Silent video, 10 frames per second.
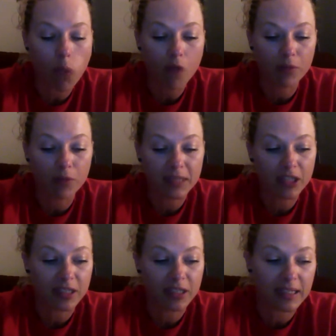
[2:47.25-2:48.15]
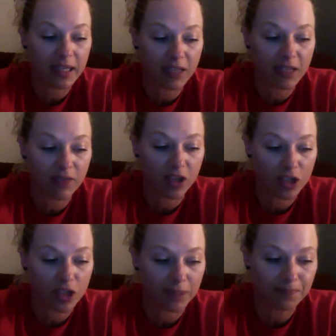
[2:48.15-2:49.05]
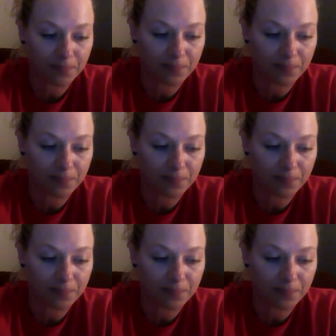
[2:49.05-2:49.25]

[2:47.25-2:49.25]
from decreased kidney function.